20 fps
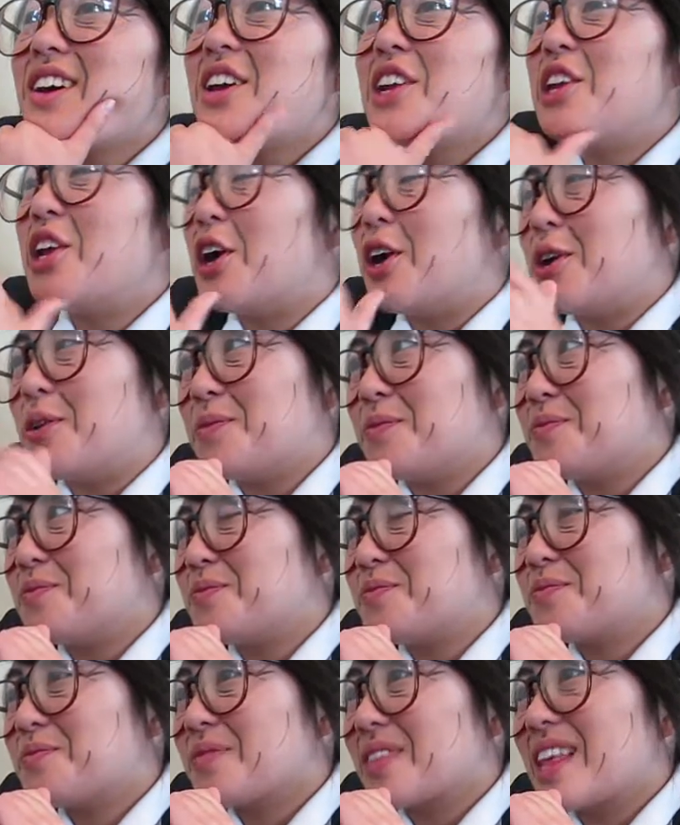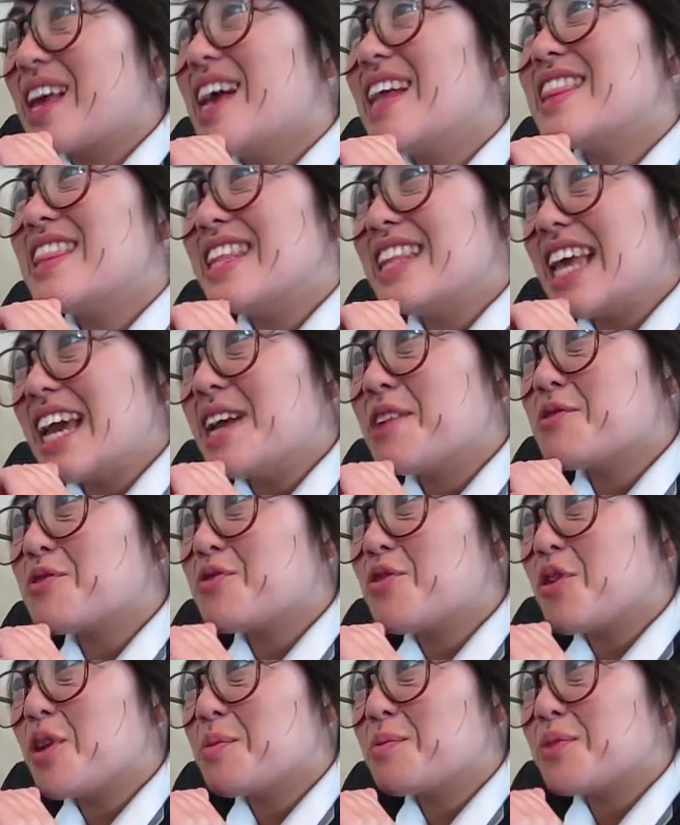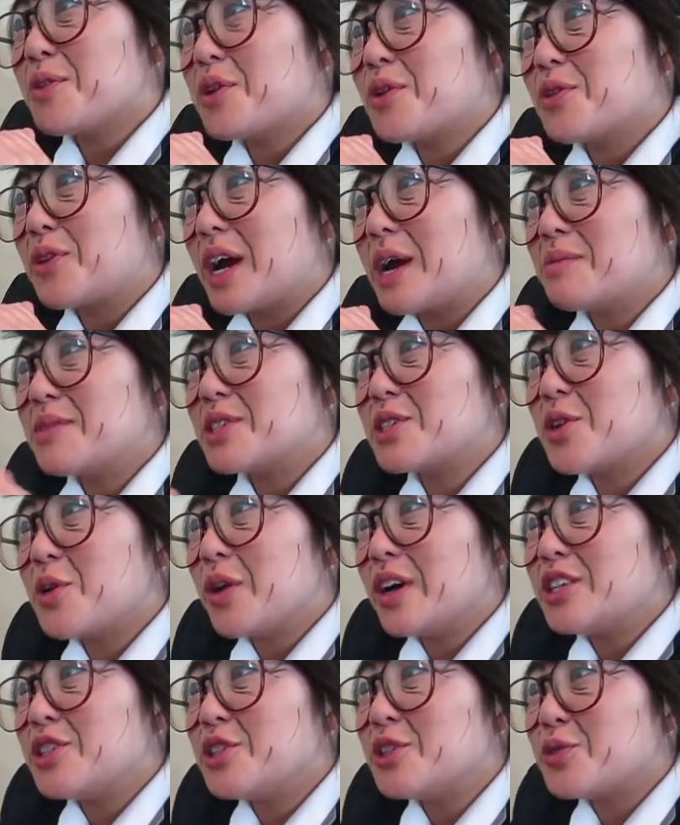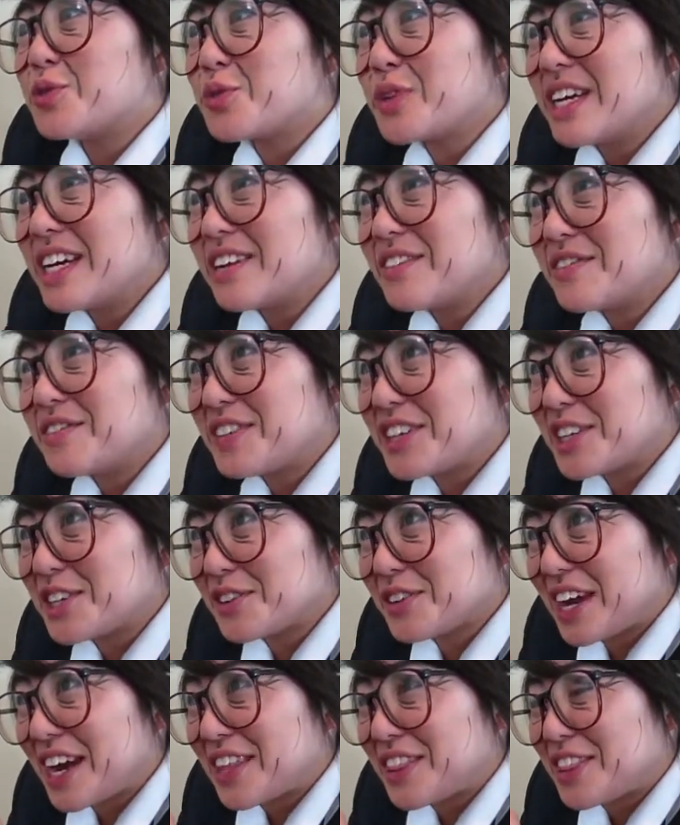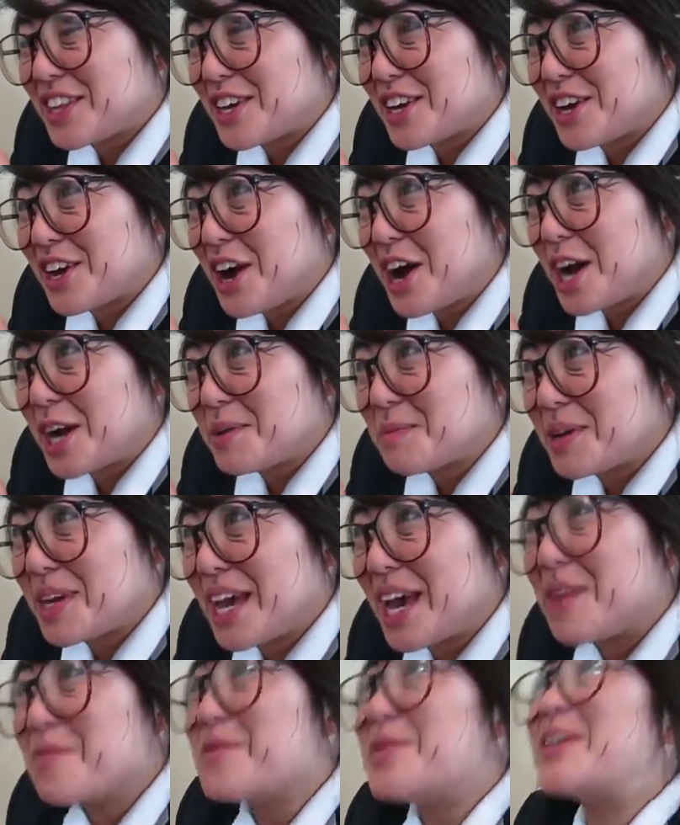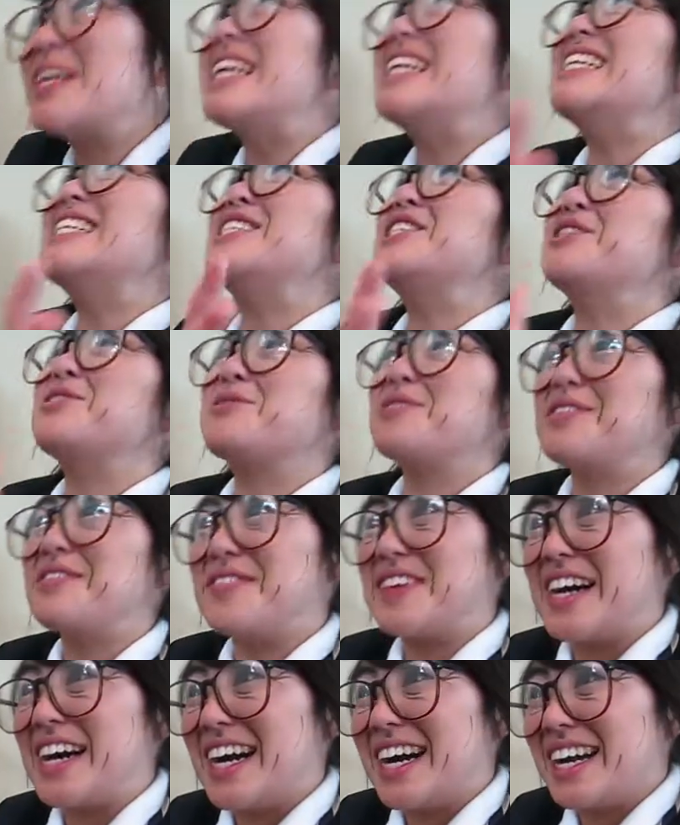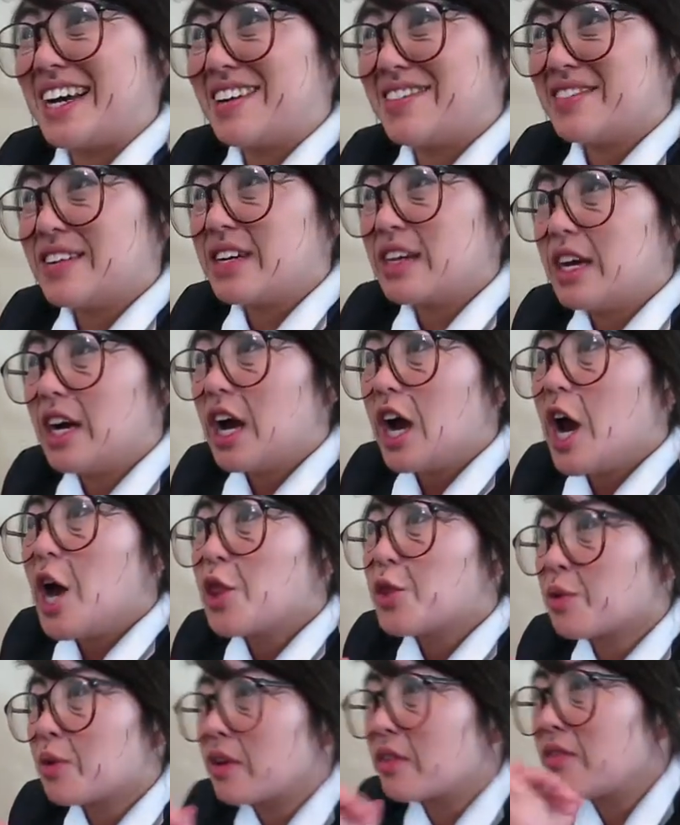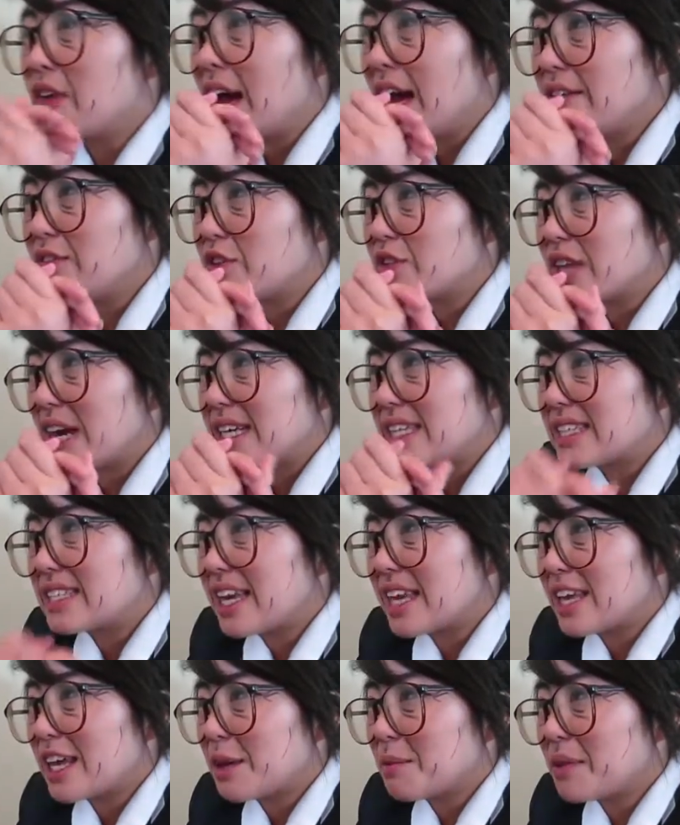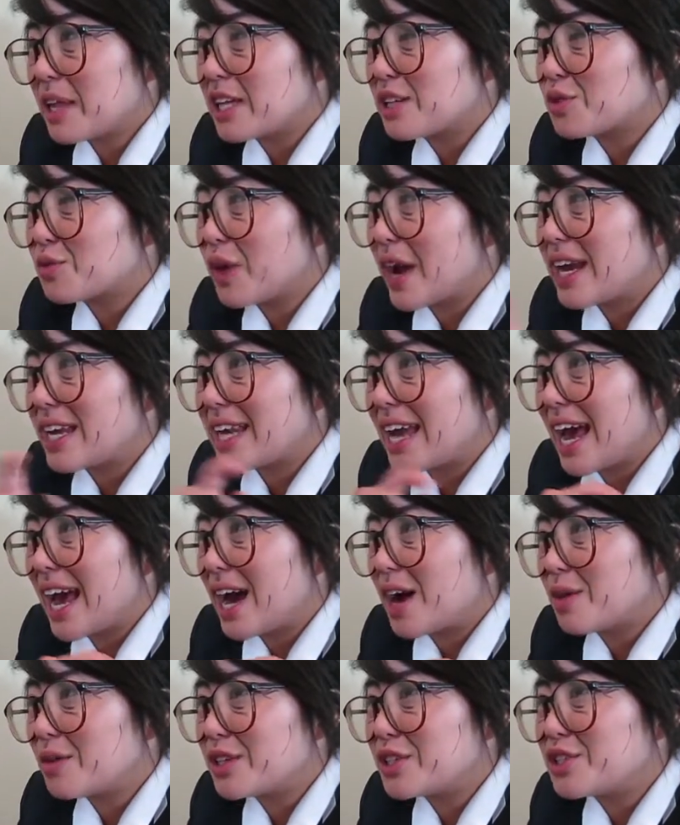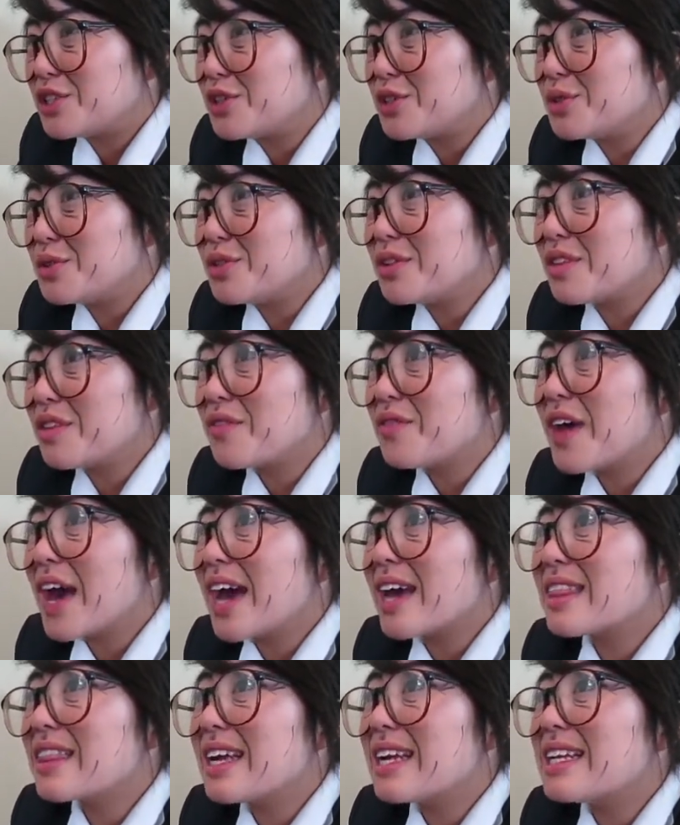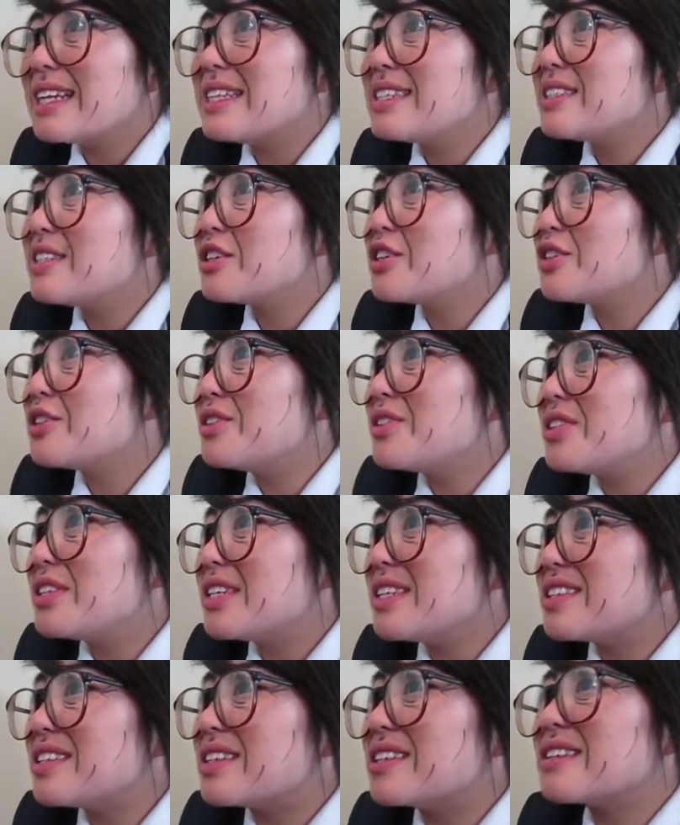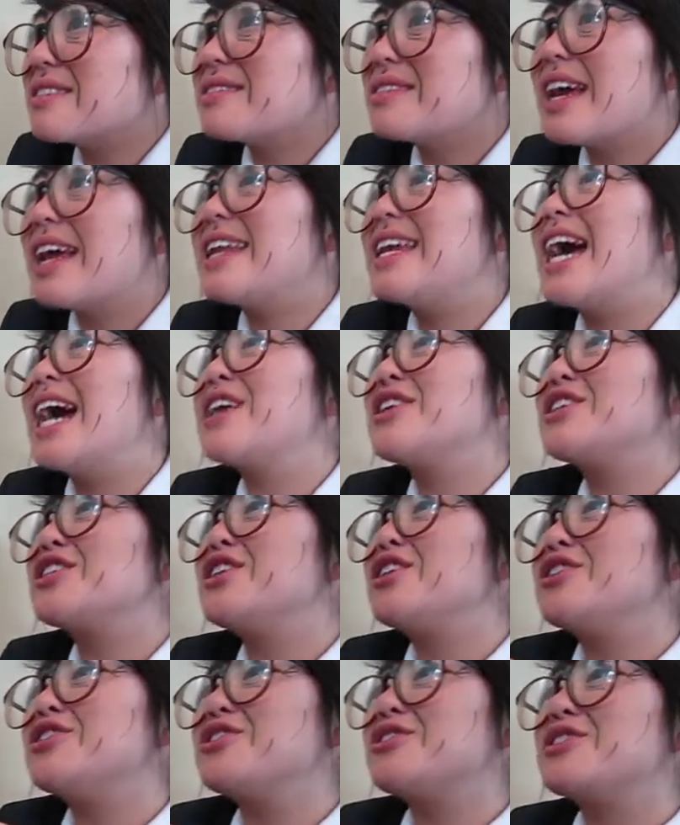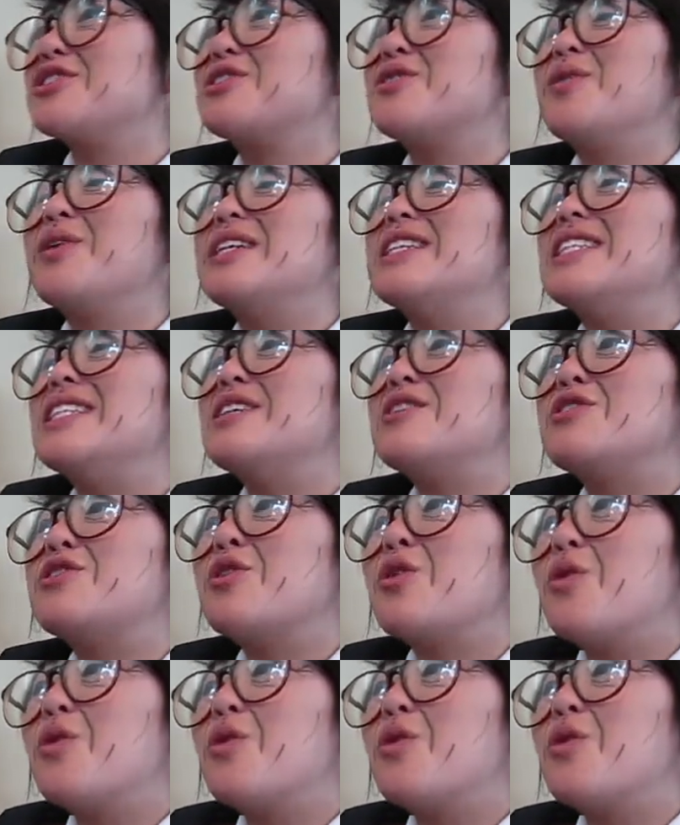No. The land reform program is going to reinvigorate the economy and will get it to revive. The revival that is taking place right now is due to the fact that it is a good season, and agriculture is going to yield